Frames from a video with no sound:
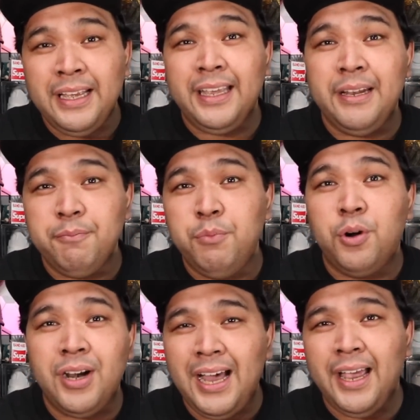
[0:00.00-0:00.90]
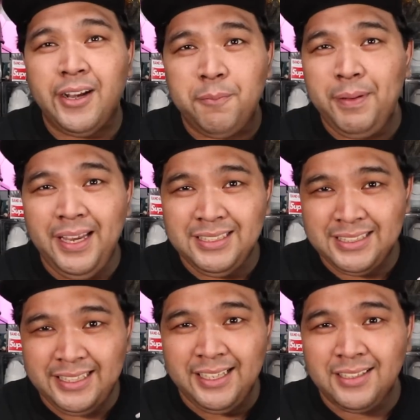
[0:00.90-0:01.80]
Get more higher paying
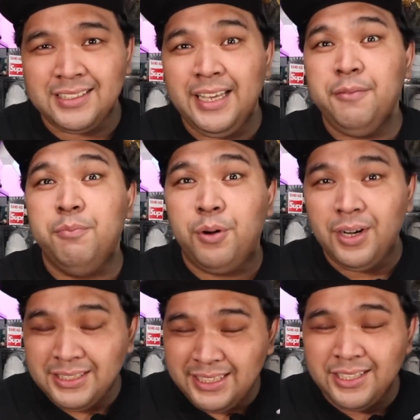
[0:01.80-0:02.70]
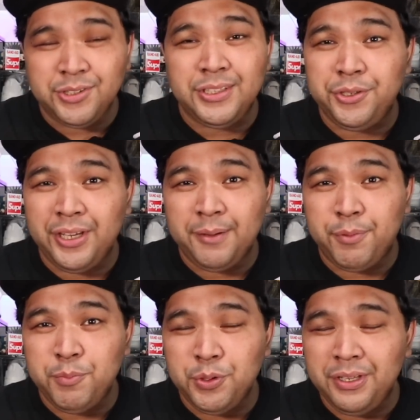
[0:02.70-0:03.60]
skills. Get more skills so that you get
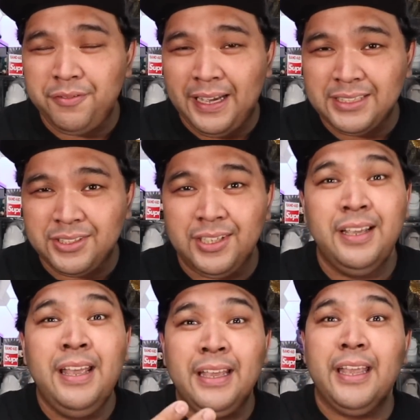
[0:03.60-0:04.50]
promoted faster.